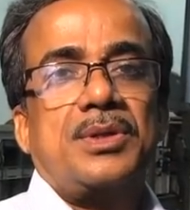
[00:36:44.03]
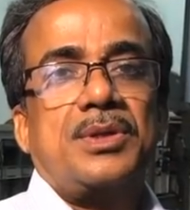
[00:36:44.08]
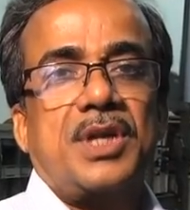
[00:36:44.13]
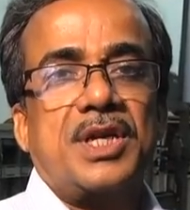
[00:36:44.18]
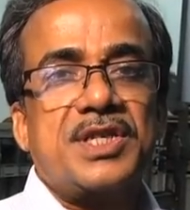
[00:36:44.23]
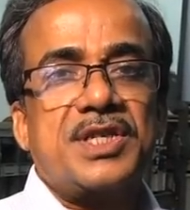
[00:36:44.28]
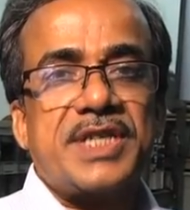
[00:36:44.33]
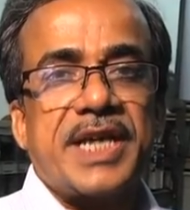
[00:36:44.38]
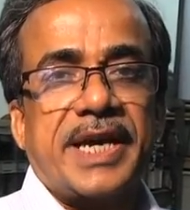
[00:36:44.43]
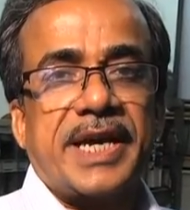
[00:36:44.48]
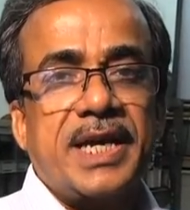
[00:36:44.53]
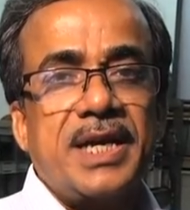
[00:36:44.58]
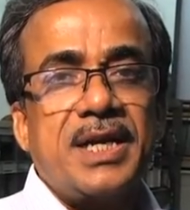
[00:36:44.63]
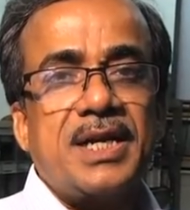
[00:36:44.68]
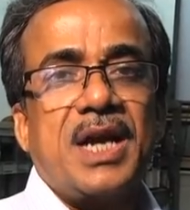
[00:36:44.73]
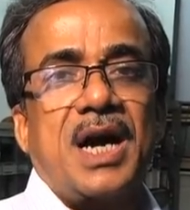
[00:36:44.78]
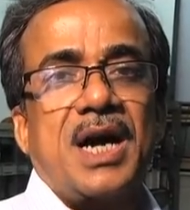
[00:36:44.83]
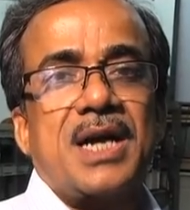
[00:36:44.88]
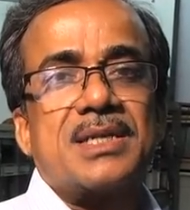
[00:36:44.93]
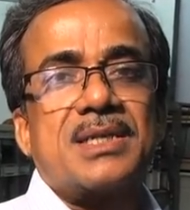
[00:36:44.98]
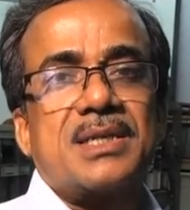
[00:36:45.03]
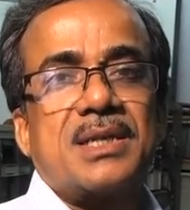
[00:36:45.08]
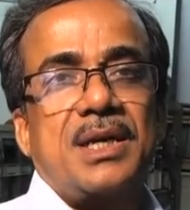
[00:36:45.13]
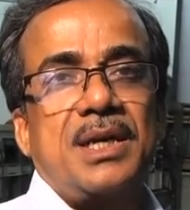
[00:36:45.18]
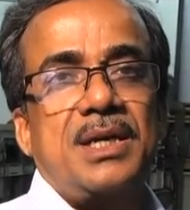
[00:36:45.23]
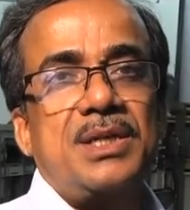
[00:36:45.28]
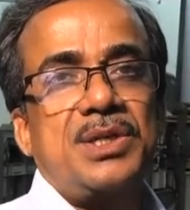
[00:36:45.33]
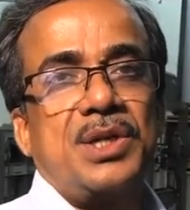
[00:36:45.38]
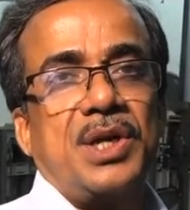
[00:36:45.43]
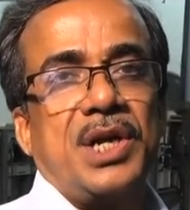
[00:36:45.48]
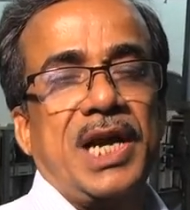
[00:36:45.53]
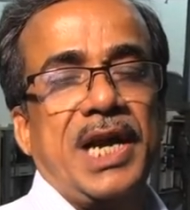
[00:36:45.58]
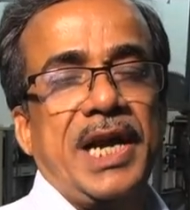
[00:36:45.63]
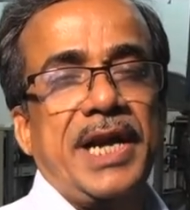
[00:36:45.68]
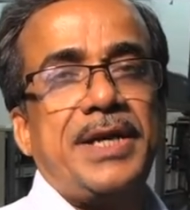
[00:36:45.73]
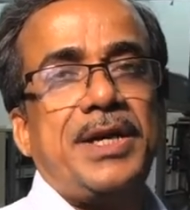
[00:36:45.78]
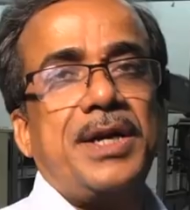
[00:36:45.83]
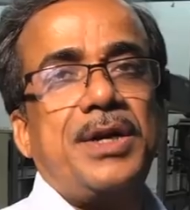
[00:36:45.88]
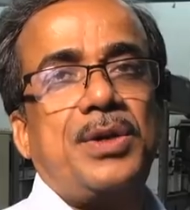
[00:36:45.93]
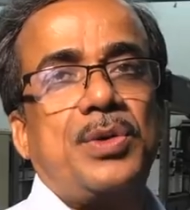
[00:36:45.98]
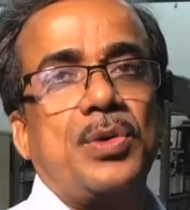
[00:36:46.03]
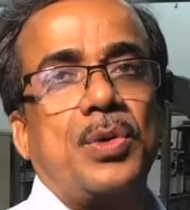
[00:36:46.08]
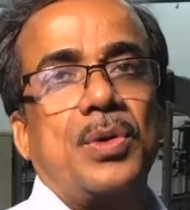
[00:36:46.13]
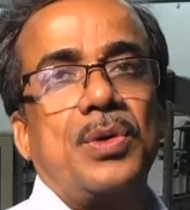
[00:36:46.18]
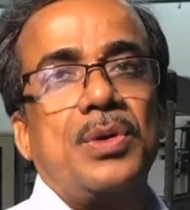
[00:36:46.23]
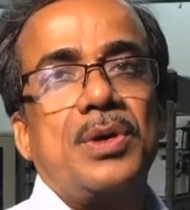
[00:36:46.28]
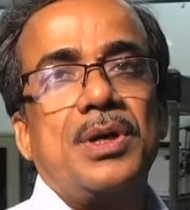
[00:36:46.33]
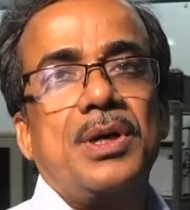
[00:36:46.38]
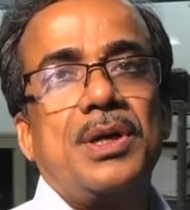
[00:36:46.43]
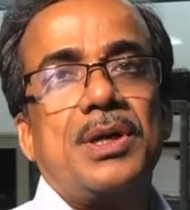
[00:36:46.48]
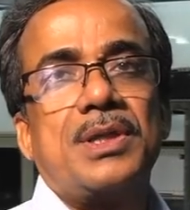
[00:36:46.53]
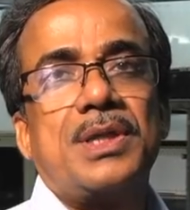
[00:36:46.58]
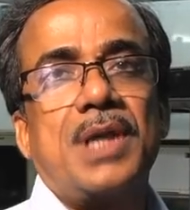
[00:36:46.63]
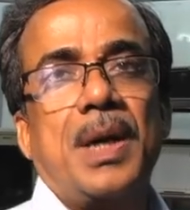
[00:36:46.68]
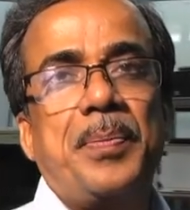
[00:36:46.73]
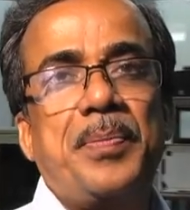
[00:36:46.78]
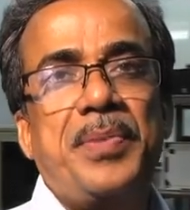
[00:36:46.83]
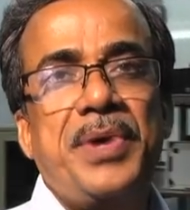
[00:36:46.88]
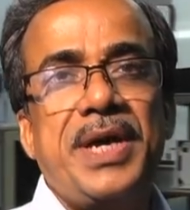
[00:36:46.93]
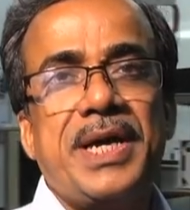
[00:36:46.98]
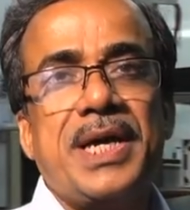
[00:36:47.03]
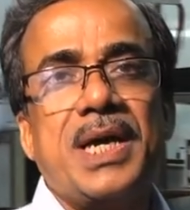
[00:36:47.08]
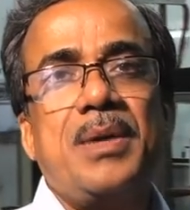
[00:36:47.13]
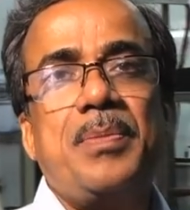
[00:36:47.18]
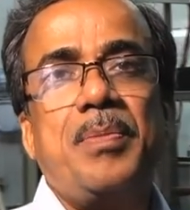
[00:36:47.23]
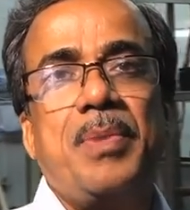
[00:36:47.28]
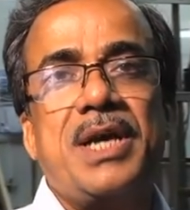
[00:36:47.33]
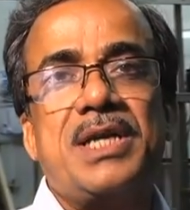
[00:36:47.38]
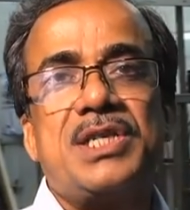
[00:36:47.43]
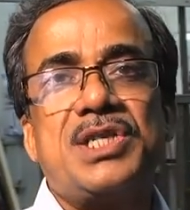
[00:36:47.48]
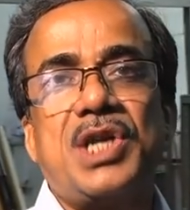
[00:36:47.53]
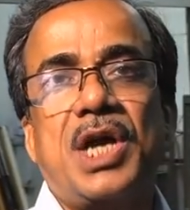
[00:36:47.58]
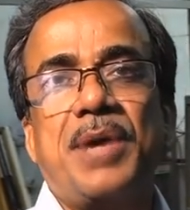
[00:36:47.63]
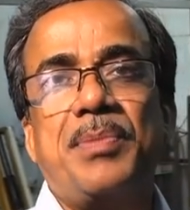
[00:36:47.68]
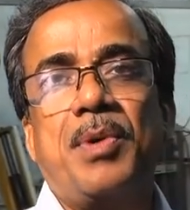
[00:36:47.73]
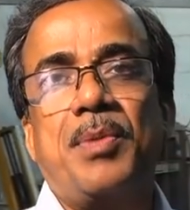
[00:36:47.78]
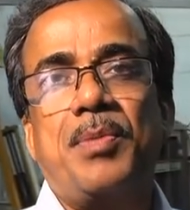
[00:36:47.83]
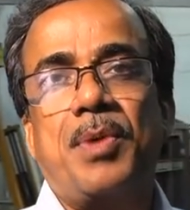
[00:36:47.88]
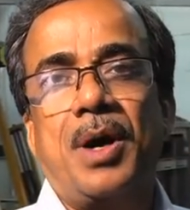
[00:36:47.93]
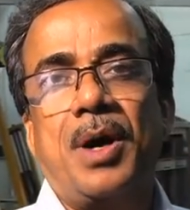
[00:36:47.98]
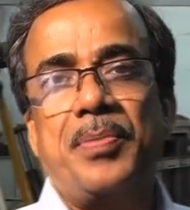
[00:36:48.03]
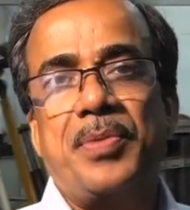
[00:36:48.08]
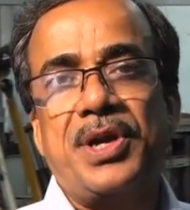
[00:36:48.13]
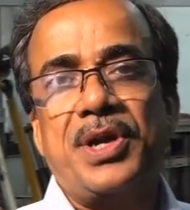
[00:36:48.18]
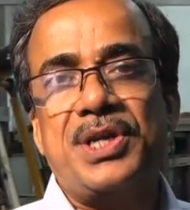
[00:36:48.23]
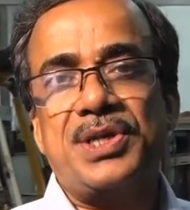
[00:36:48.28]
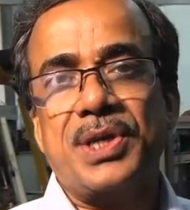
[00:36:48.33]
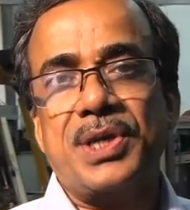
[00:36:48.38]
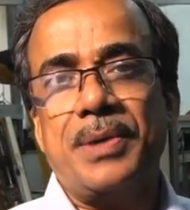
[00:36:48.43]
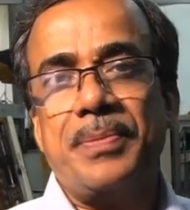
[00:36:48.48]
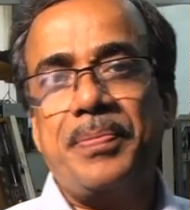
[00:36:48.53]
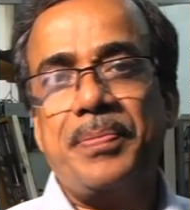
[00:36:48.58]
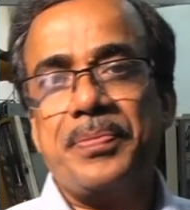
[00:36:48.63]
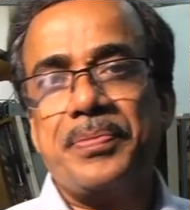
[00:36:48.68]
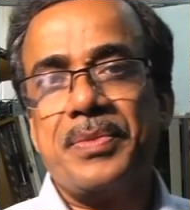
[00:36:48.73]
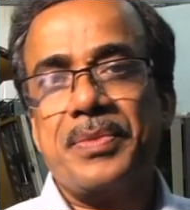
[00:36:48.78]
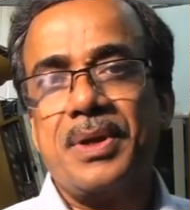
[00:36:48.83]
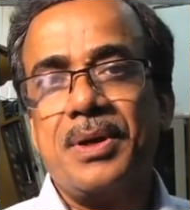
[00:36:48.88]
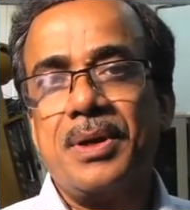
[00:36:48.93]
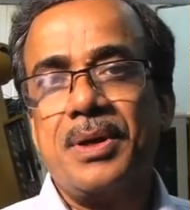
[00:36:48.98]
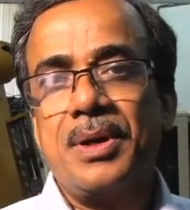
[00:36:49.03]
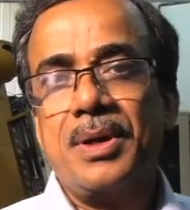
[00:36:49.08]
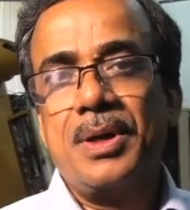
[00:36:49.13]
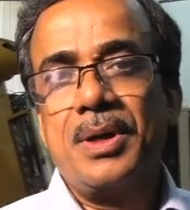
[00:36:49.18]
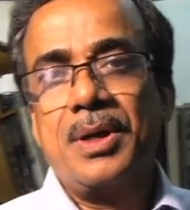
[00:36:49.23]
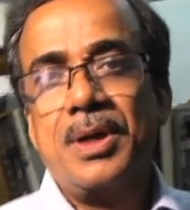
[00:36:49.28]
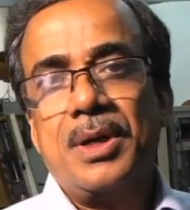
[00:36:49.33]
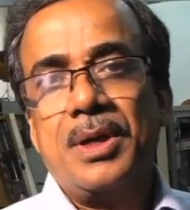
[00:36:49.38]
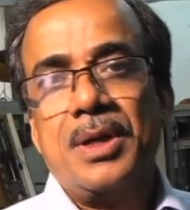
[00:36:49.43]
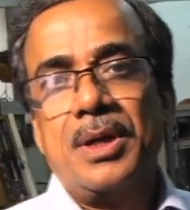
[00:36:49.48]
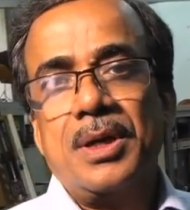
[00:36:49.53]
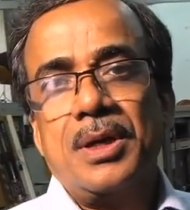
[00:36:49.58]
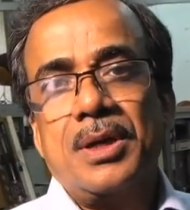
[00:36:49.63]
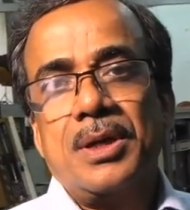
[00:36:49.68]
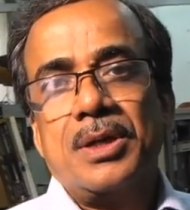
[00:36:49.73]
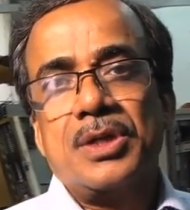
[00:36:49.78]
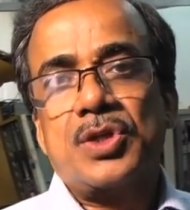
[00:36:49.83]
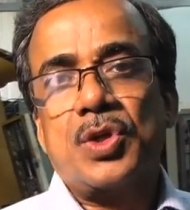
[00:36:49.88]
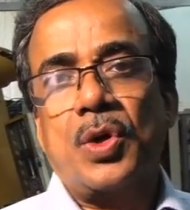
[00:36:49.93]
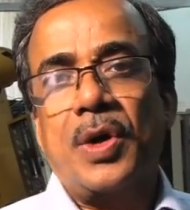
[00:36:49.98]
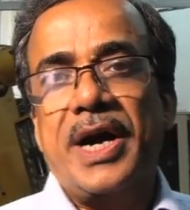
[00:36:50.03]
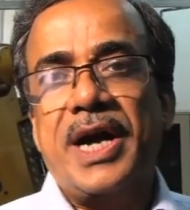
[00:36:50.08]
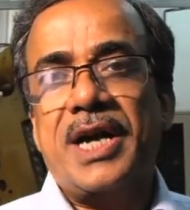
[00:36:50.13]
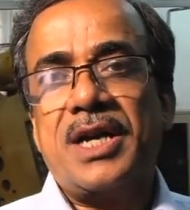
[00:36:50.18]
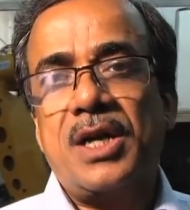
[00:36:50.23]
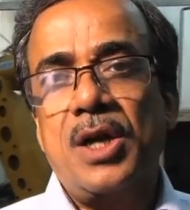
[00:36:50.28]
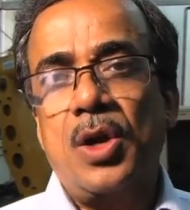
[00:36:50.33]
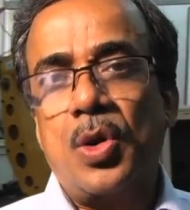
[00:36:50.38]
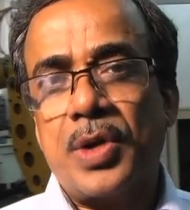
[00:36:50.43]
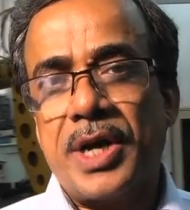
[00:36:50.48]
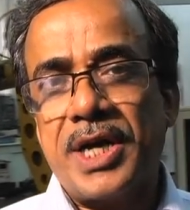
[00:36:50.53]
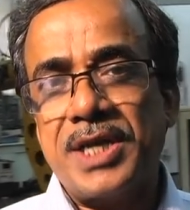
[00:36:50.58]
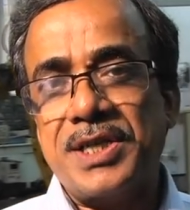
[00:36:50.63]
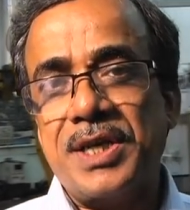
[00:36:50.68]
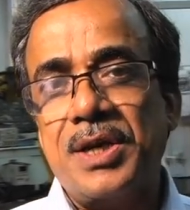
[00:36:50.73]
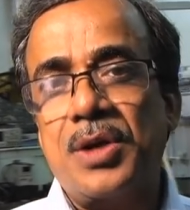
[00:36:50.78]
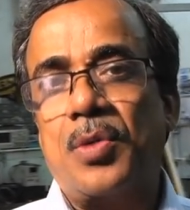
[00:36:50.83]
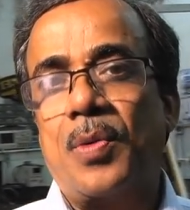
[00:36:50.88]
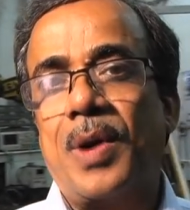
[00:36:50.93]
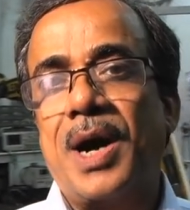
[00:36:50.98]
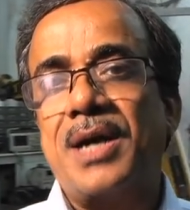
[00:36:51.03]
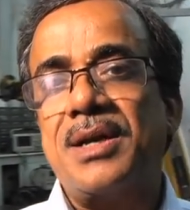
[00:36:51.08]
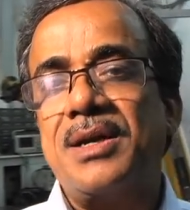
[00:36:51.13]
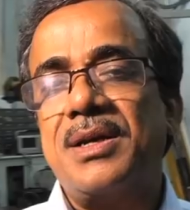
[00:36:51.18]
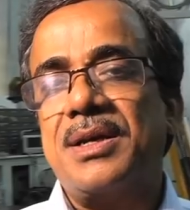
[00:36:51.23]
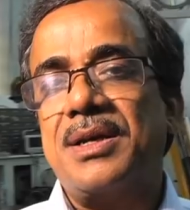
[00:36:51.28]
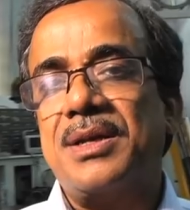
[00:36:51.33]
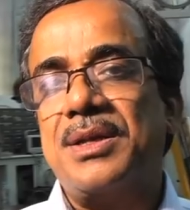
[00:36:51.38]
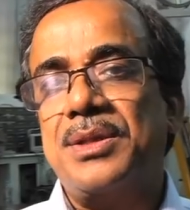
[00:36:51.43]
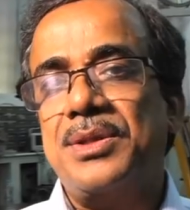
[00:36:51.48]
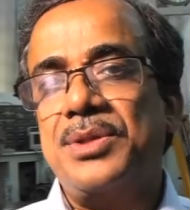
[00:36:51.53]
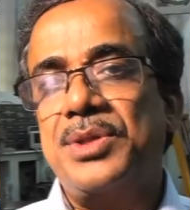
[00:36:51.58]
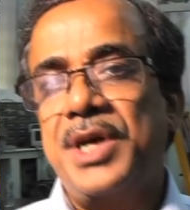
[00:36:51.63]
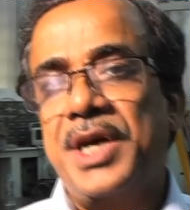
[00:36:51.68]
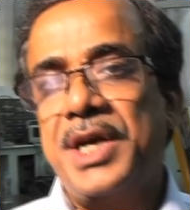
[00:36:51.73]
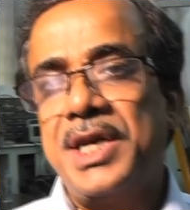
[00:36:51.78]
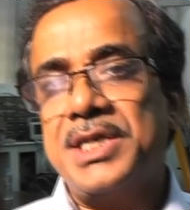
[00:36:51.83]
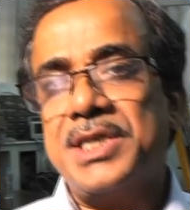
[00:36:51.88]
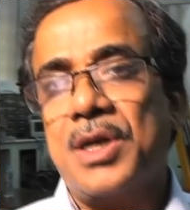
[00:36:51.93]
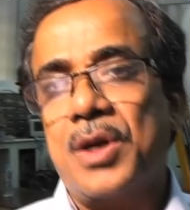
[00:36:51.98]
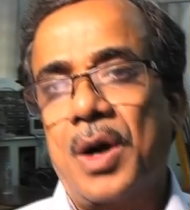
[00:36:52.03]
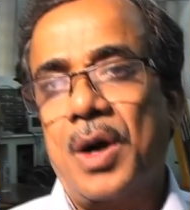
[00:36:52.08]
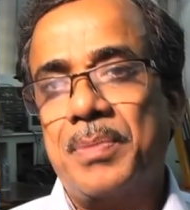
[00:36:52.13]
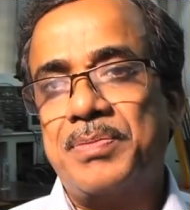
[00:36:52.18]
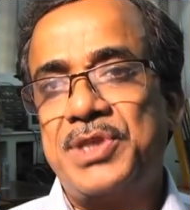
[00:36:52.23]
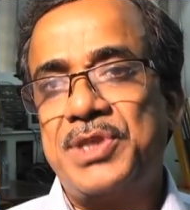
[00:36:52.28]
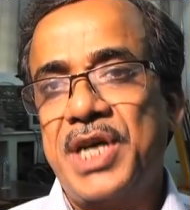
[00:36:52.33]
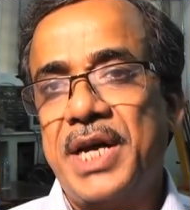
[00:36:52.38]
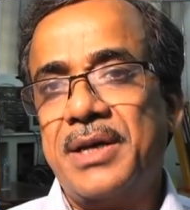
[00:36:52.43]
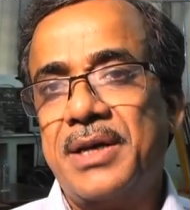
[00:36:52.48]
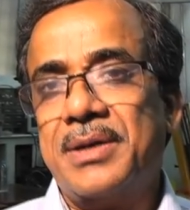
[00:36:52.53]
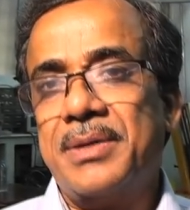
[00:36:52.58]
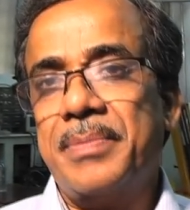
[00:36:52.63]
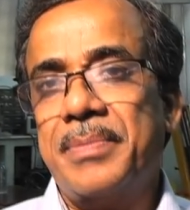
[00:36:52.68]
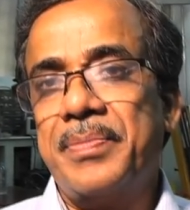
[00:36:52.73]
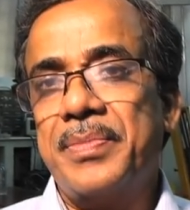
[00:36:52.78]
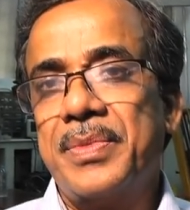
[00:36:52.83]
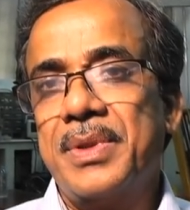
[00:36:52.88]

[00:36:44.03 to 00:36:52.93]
The second task is related to the peak and place type of operation. So, at location 1 there is an object.